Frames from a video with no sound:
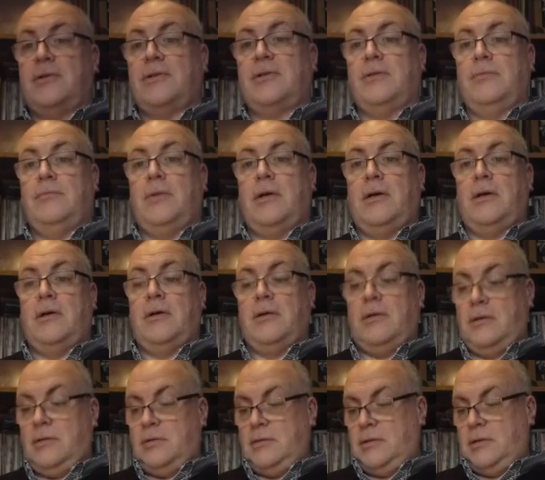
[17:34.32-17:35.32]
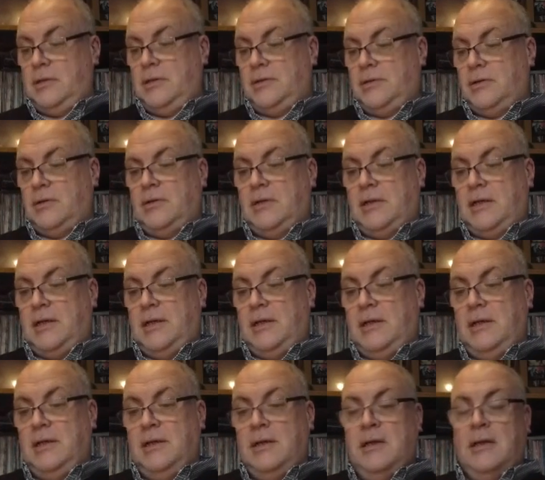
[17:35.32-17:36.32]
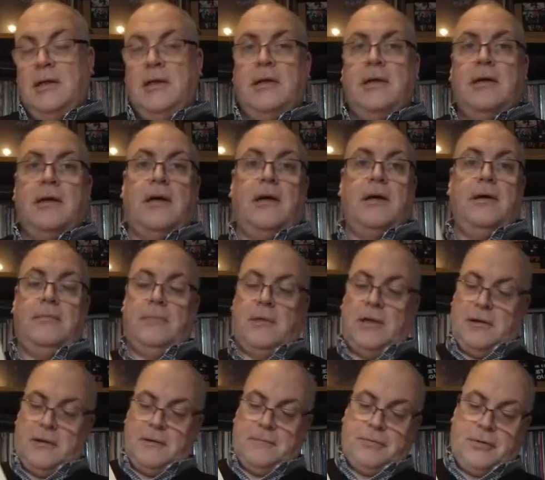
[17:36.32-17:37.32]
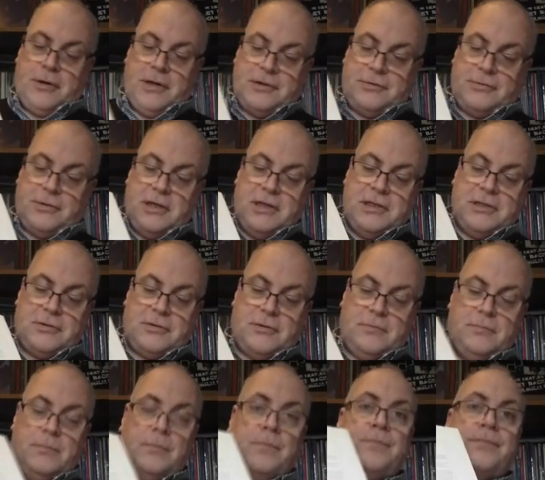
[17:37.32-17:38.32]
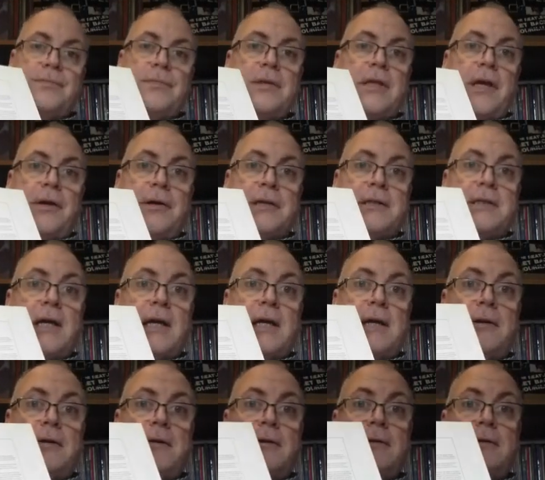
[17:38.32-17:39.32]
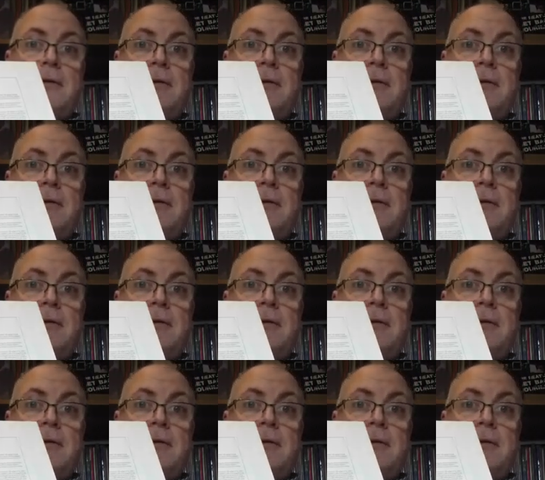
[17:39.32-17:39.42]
some. It's got a like a press release from Derek Taylor